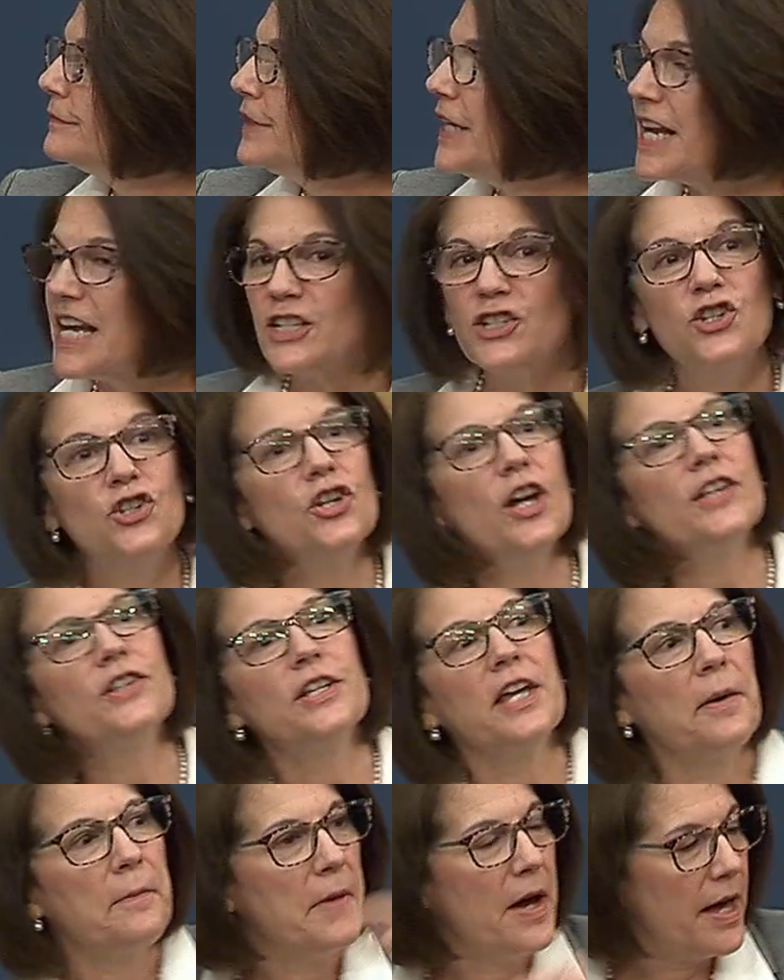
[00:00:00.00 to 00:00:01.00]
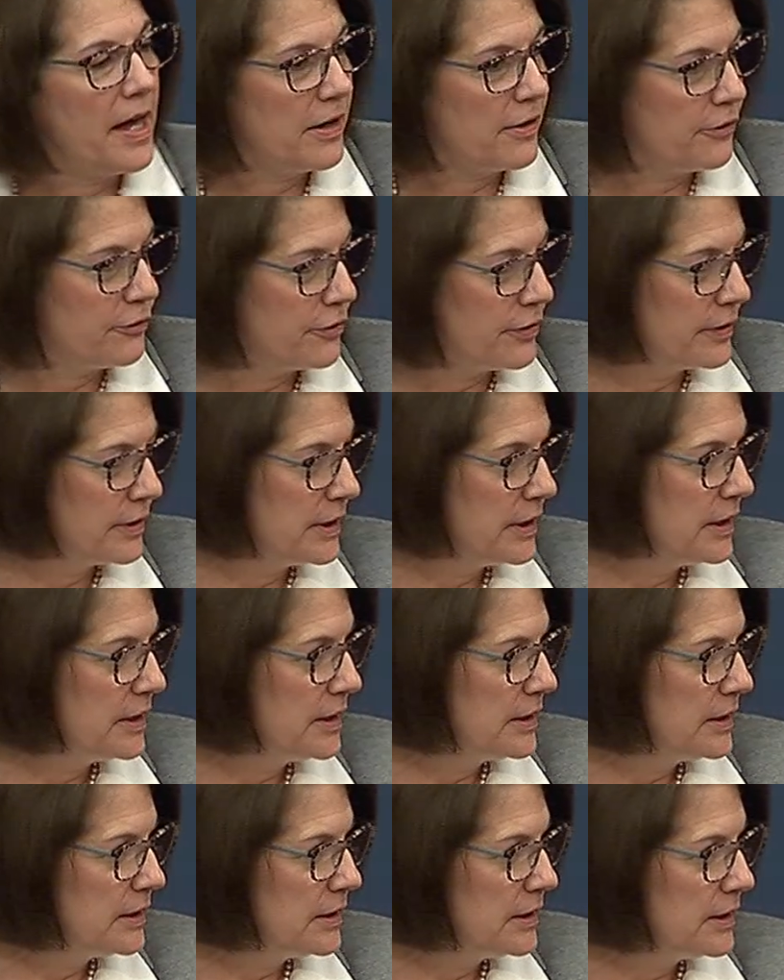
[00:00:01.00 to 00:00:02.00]
that had just come out of
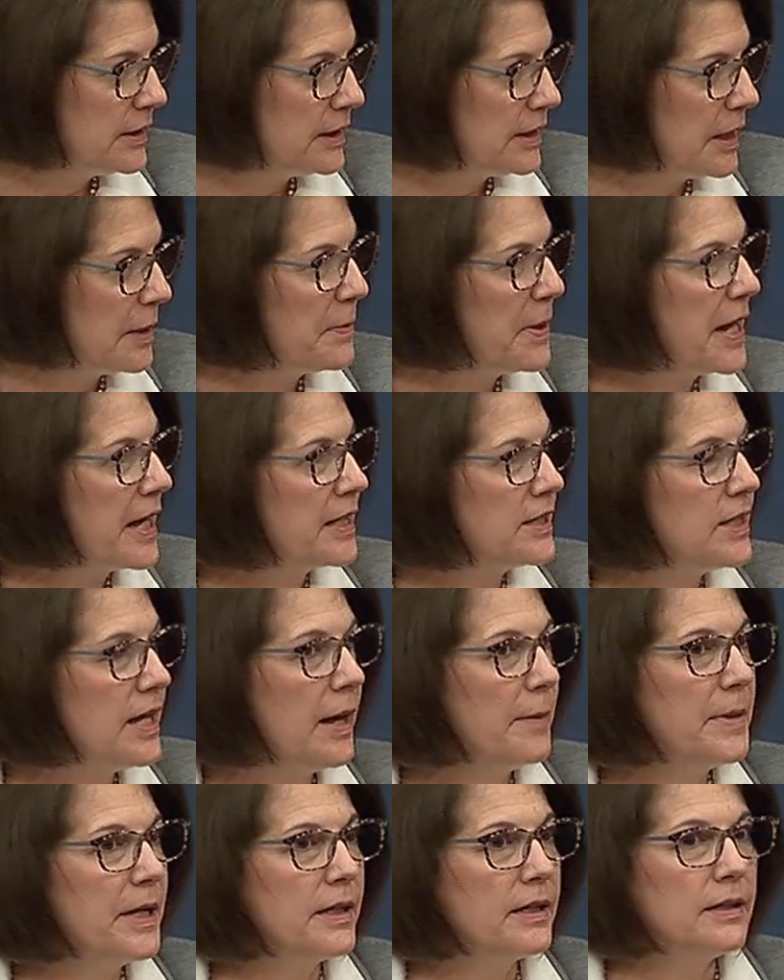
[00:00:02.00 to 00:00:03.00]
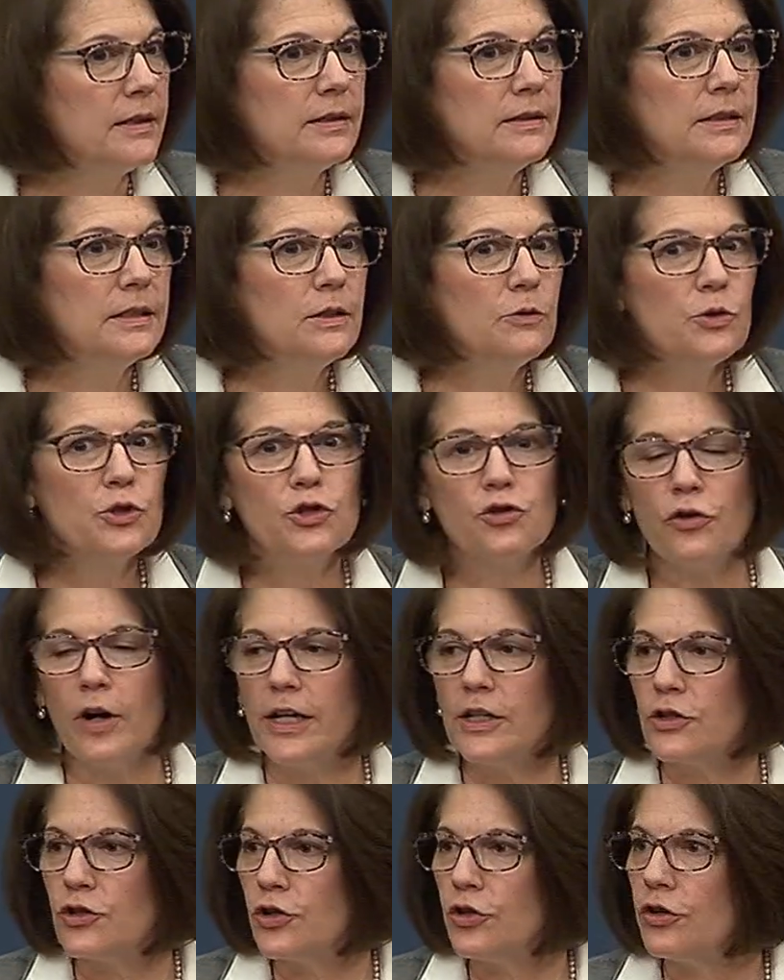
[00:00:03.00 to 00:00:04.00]
a pandemic, was trying
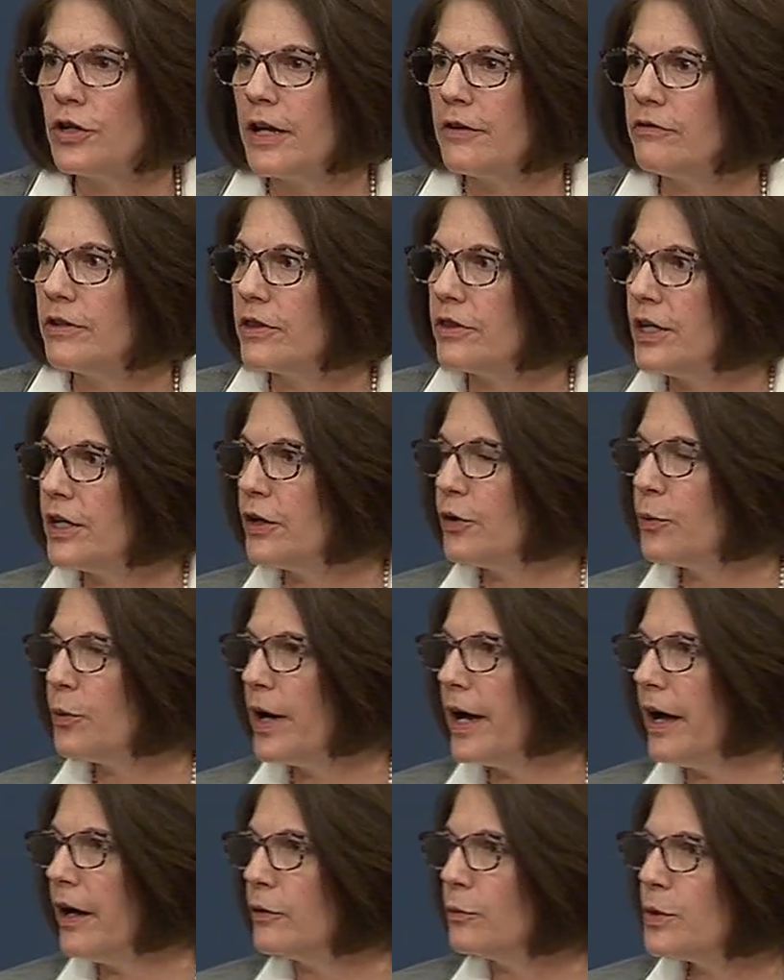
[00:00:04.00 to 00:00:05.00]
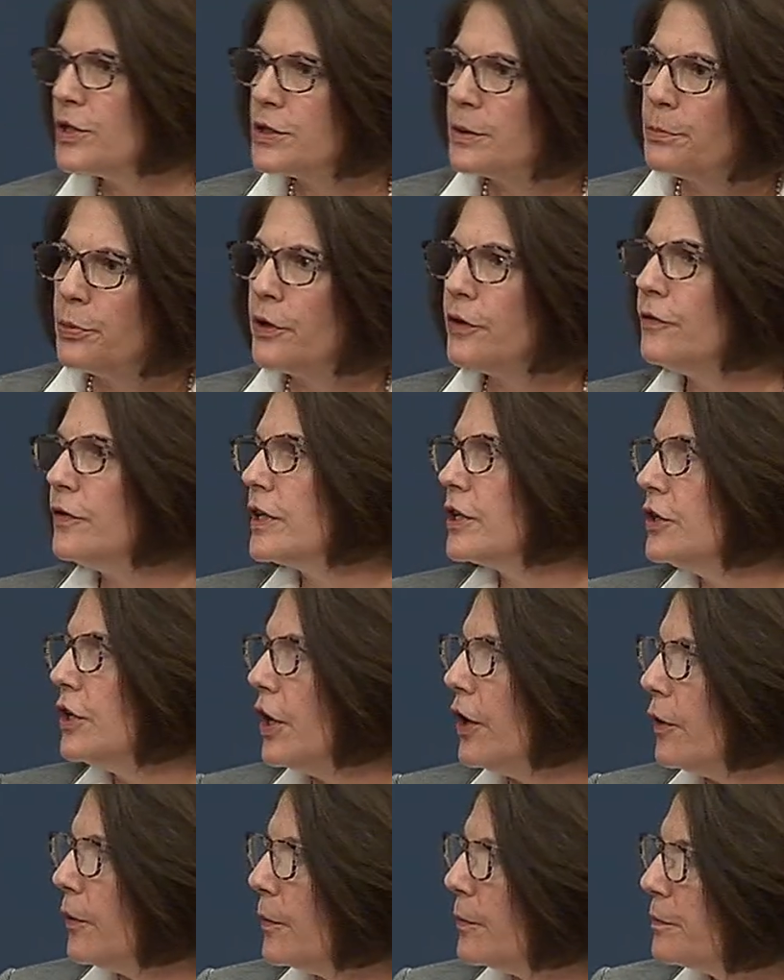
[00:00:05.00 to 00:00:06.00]
to turn everything around. Was it perfect? No.